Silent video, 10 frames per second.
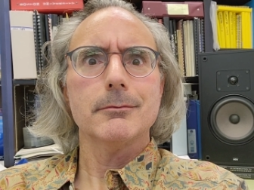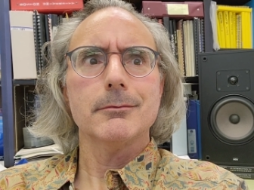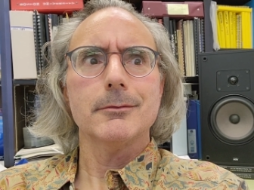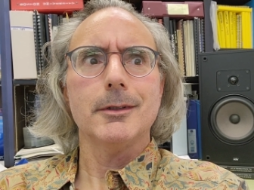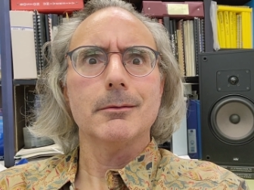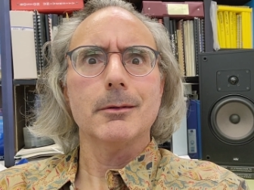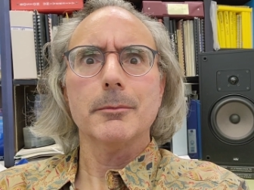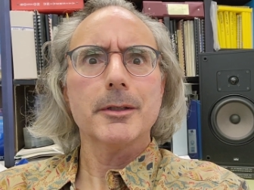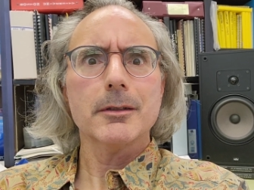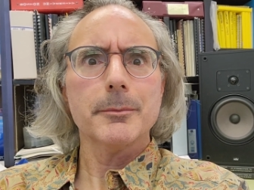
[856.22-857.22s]
And what
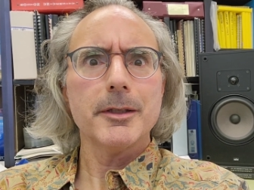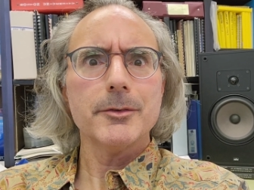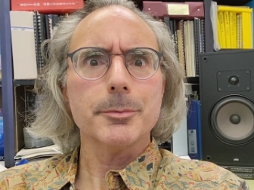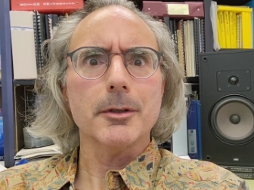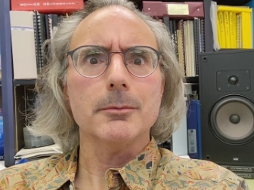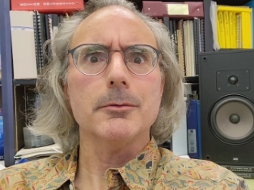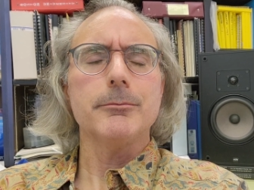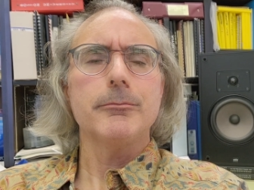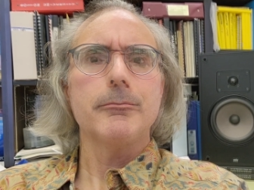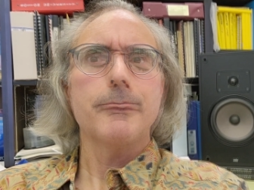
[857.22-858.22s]
about the bass problem?
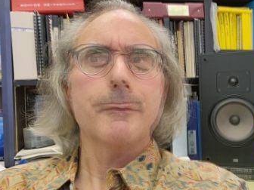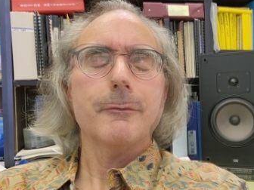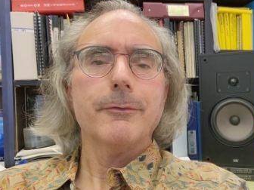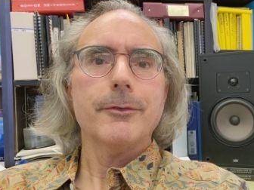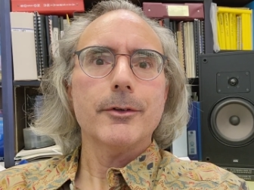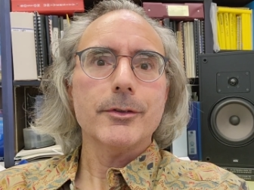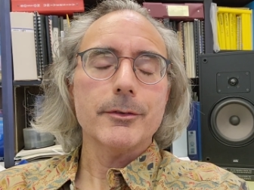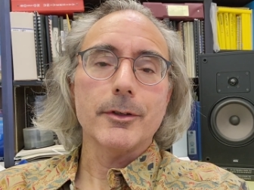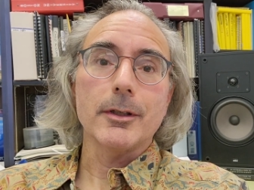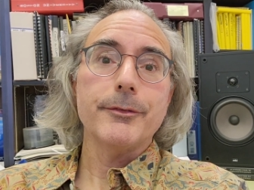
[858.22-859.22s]
First of
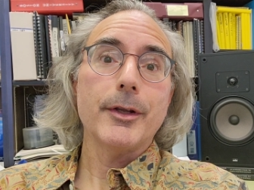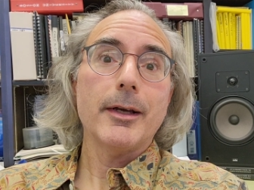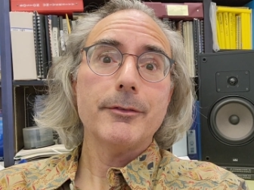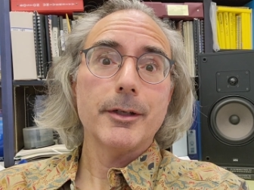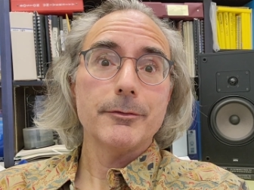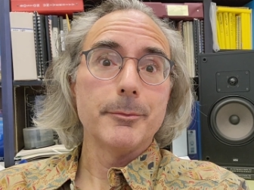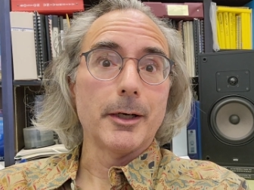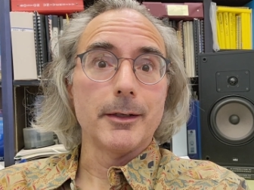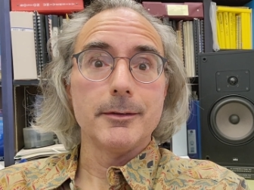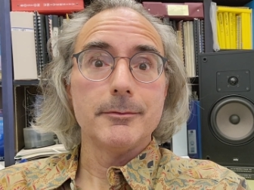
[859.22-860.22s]
all, if you have enough
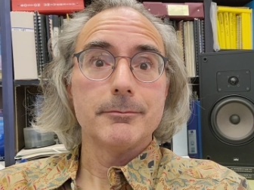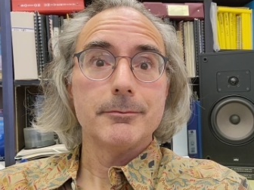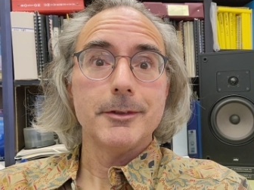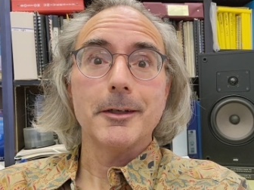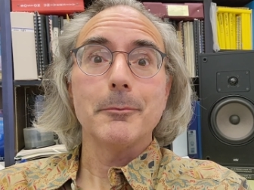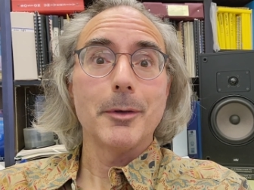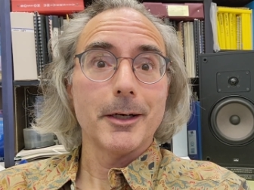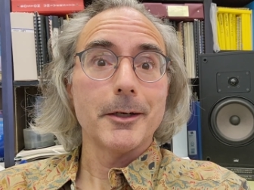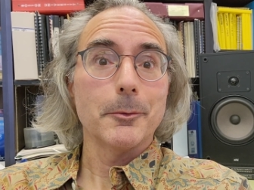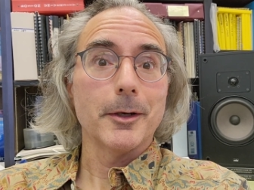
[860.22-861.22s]
money, you can buy
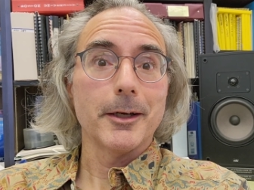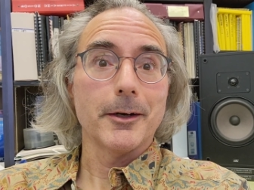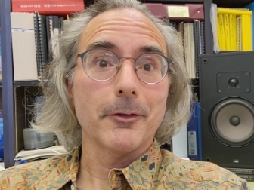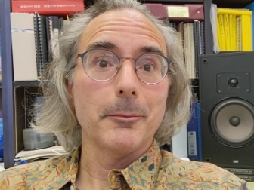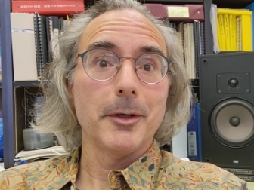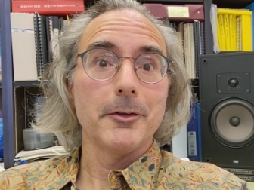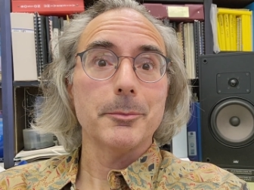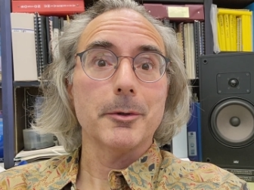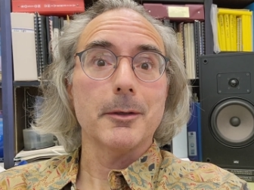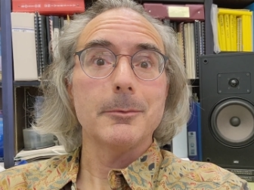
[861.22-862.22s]
your way out of the bass
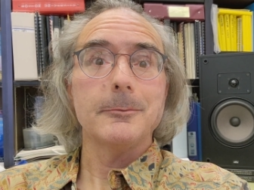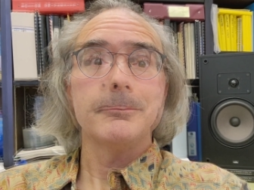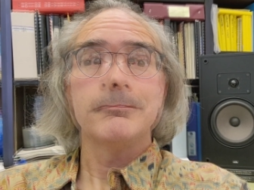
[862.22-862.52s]
problem.